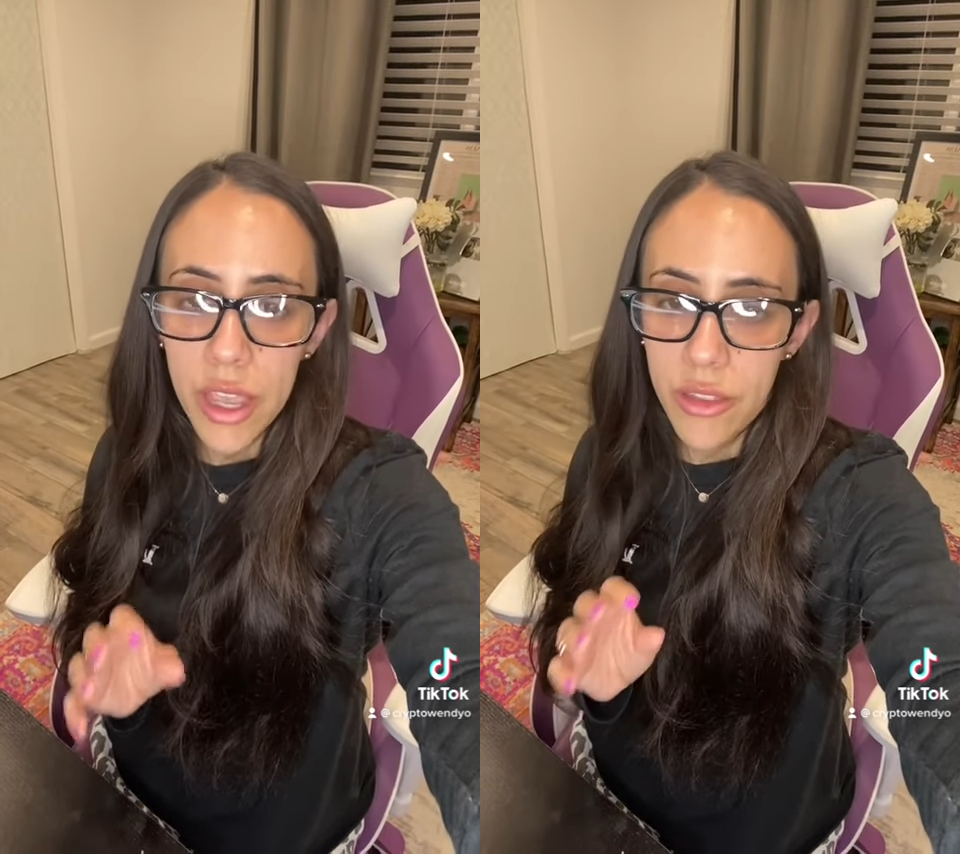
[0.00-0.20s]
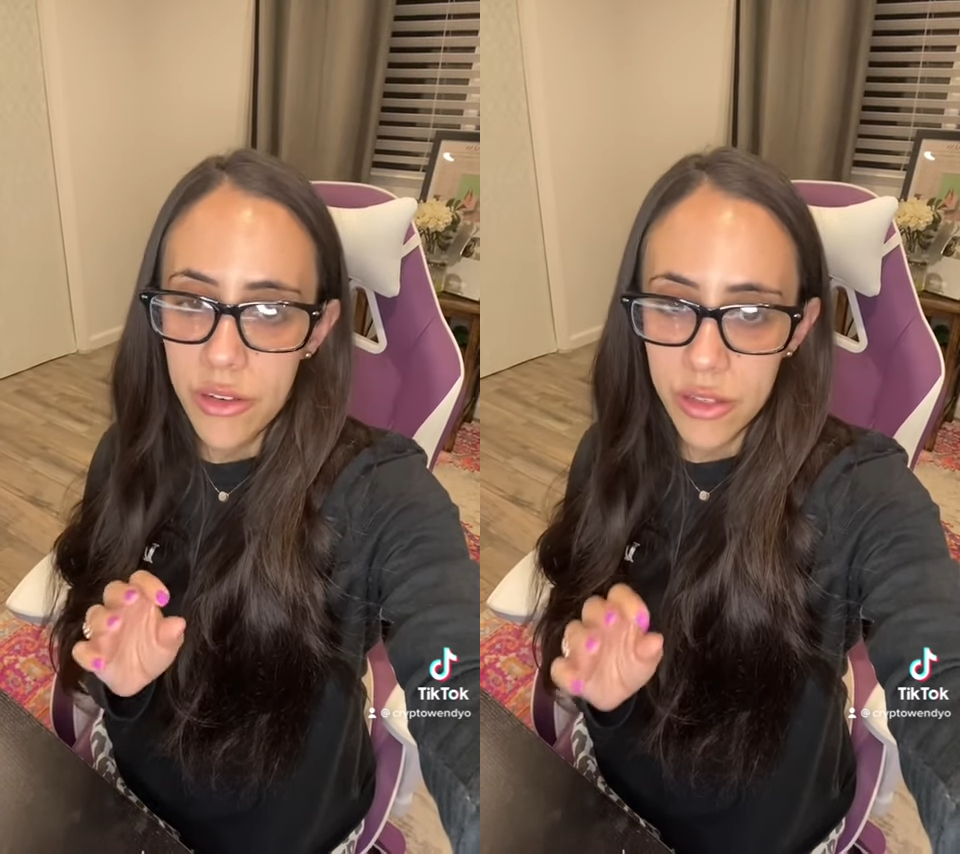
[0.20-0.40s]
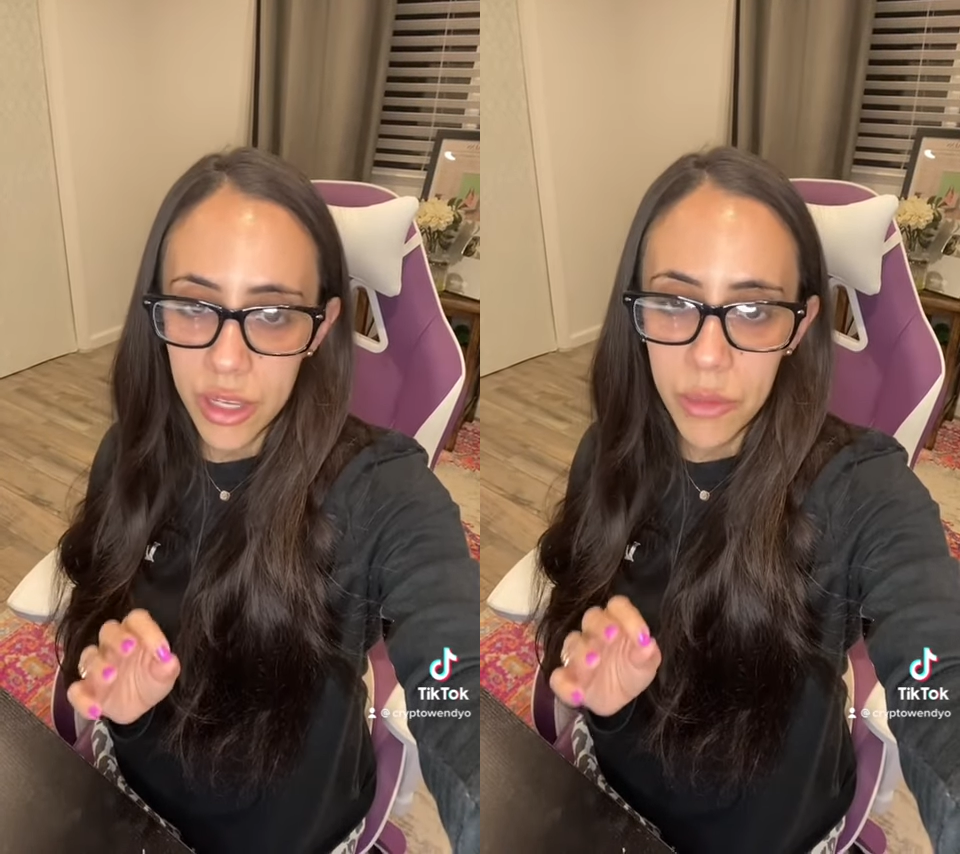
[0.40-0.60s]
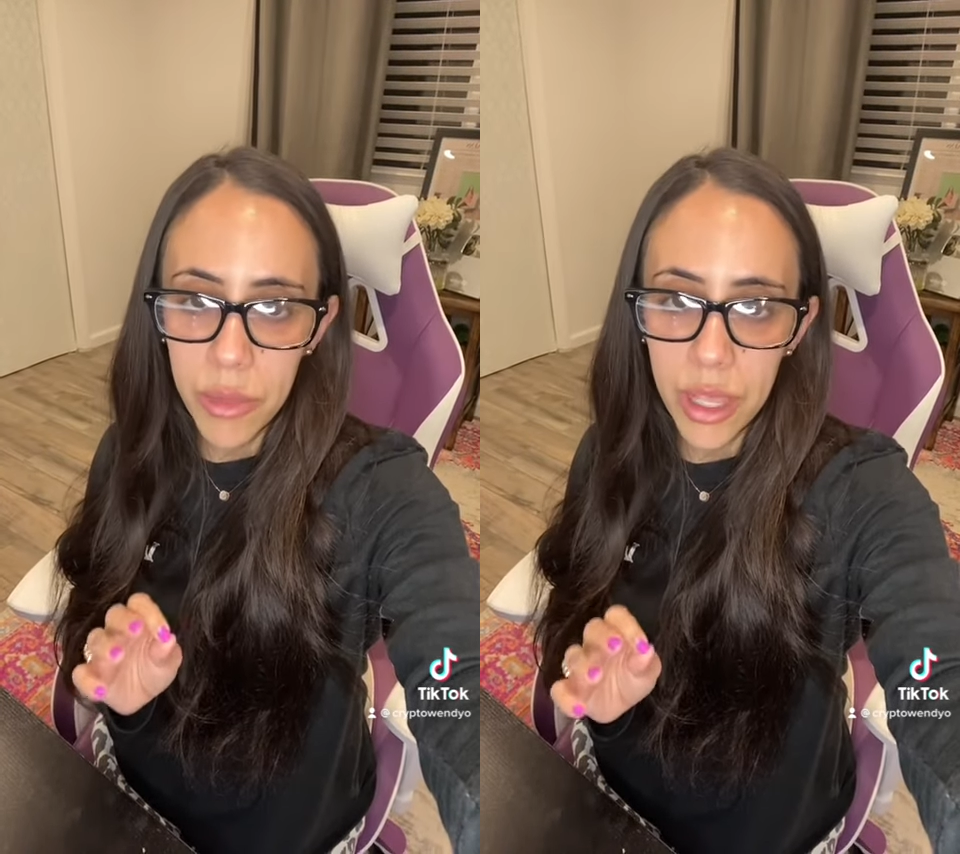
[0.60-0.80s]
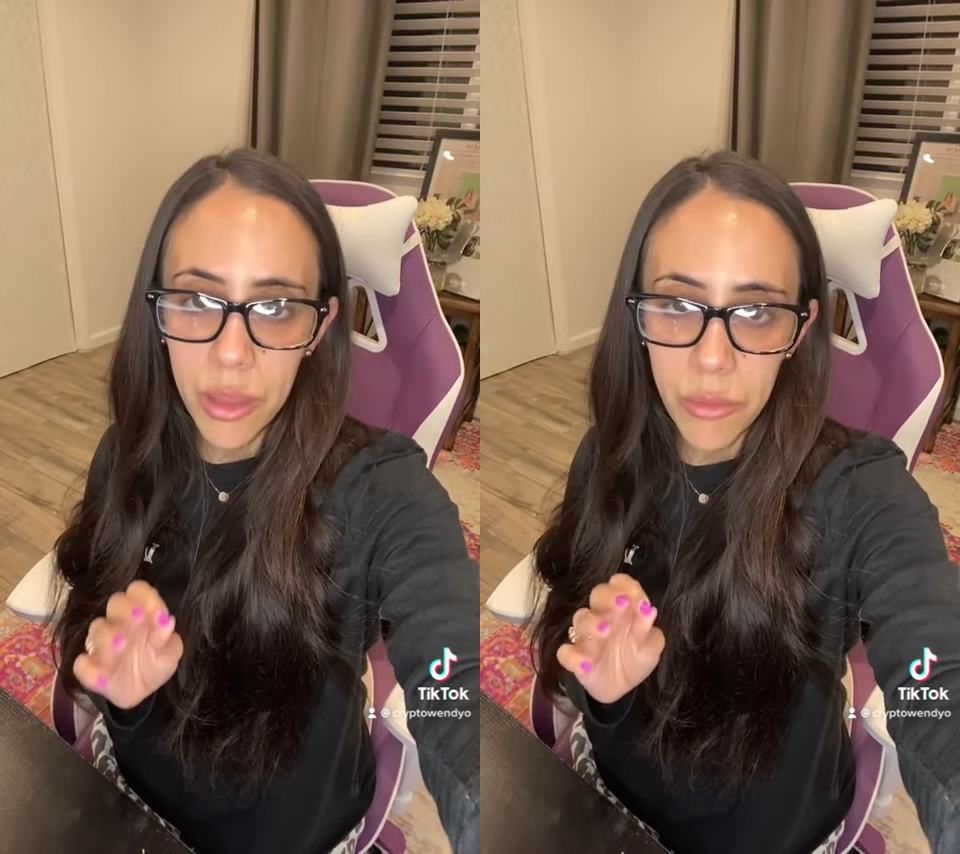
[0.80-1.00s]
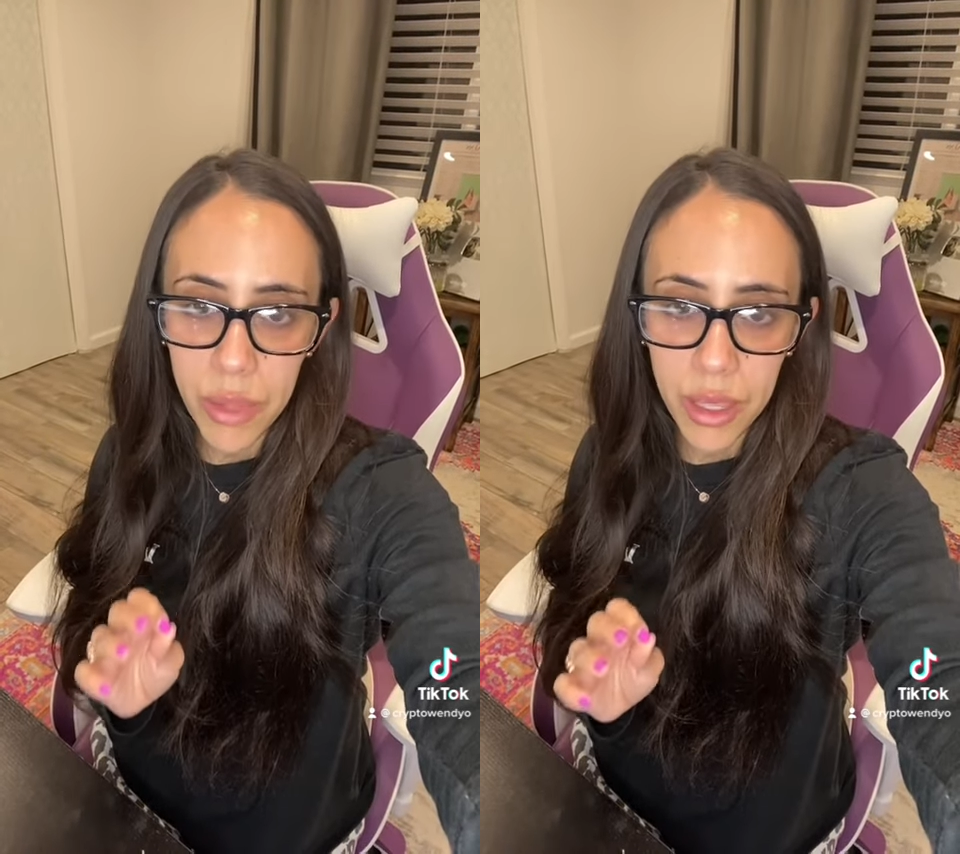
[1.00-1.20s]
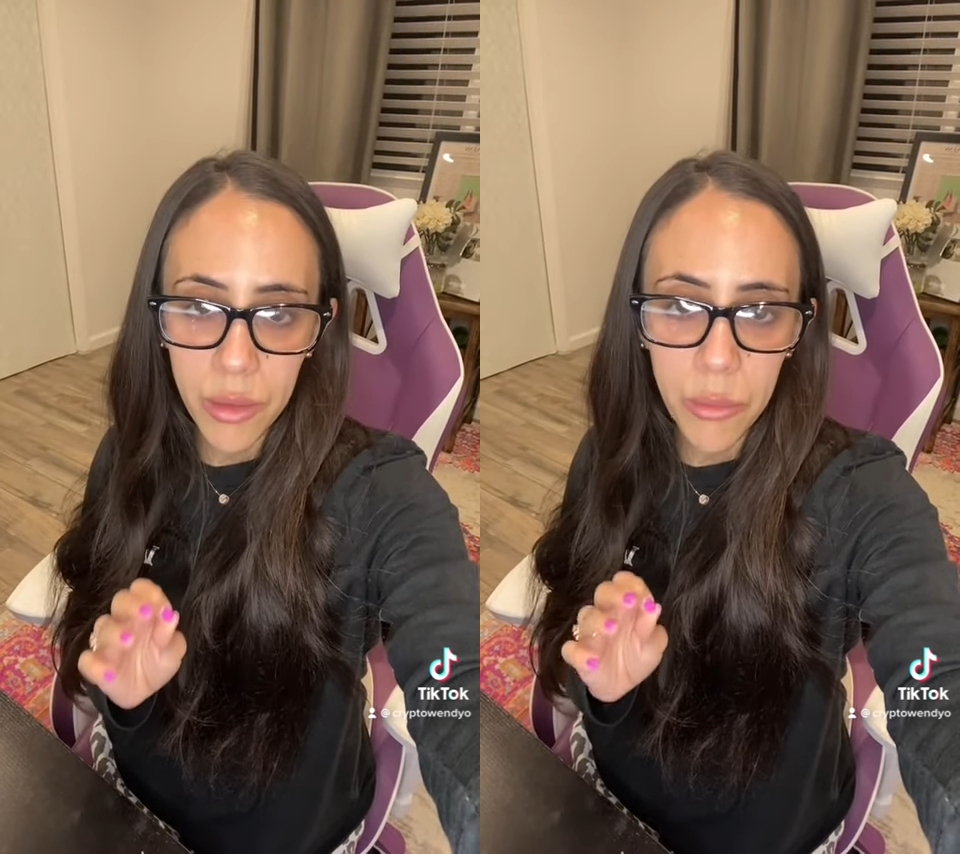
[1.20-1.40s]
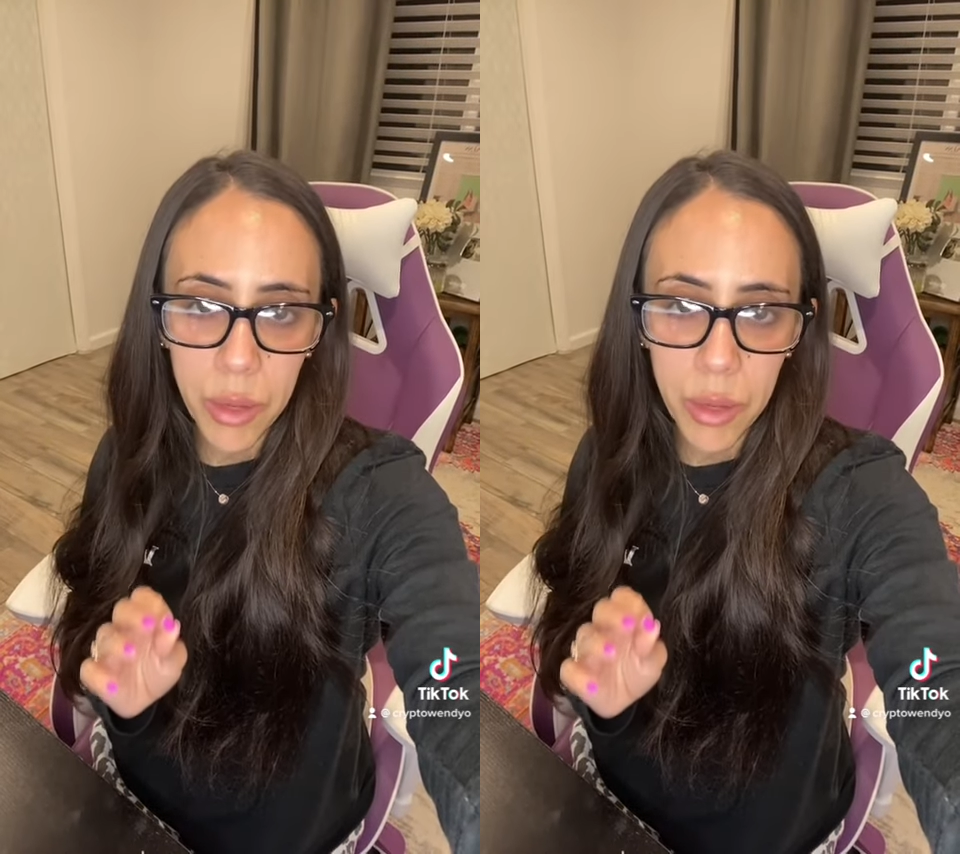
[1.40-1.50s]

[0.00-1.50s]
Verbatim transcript: There's going to be a big,